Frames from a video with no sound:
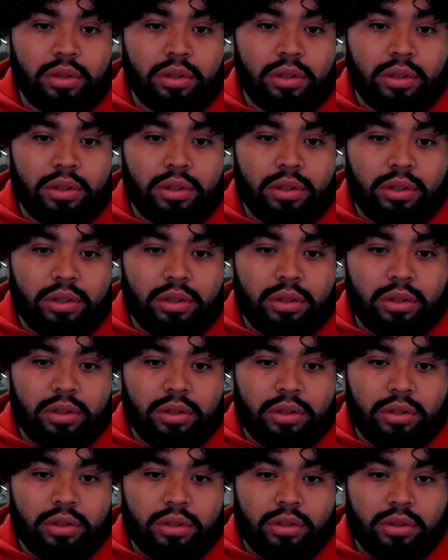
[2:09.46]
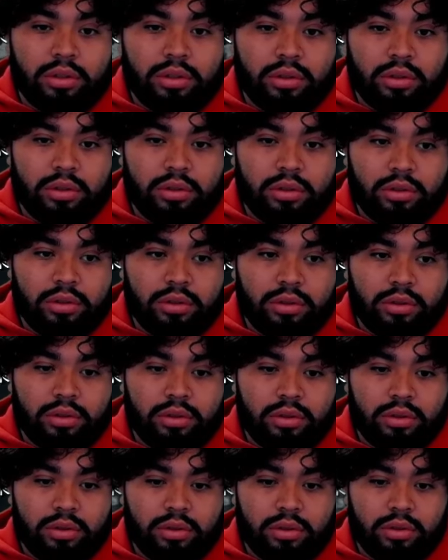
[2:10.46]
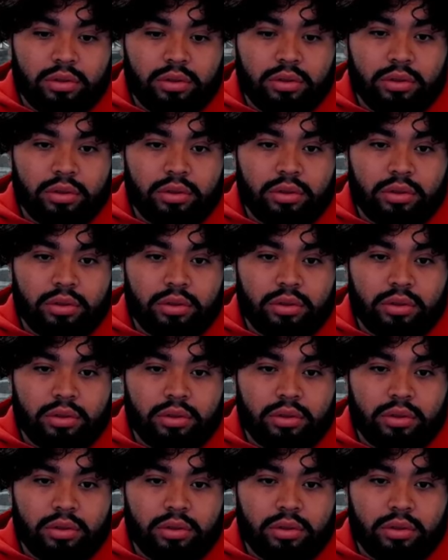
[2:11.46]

Nothing is said.